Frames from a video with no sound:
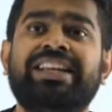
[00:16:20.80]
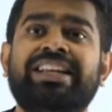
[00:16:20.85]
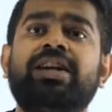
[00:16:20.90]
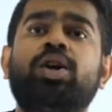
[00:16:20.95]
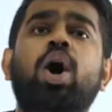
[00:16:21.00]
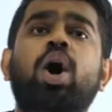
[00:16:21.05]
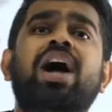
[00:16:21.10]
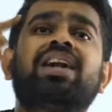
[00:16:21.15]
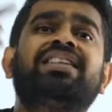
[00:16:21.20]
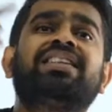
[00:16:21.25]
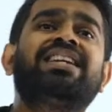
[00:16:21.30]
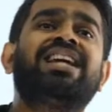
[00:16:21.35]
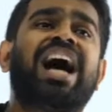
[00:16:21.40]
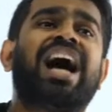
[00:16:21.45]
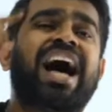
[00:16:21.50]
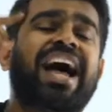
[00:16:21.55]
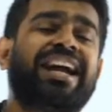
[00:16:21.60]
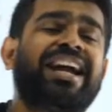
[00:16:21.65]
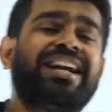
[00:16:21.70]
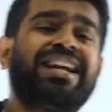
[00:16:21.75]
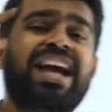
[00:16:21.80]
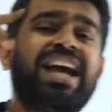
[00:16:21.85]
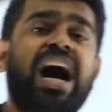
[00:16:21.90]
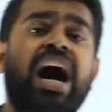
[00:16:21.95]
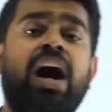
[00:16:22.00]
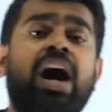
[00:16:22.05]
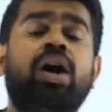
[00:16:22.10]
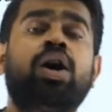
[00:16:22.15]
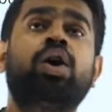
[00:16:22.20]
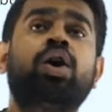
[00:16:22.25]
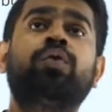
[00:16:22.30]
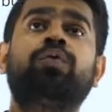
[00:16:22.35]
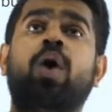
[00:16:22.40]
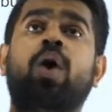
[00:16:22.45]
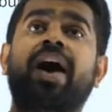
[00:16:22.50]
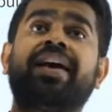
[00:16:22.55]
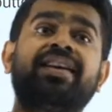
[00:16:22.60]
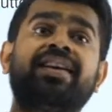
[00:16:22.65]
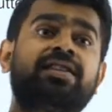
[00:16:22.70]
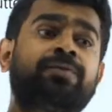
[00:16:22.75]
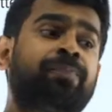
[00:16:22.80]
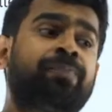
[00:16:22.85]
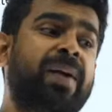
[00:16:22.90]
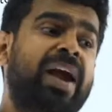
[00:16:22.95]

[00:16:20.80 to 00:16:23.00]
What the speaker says: he got the idea for his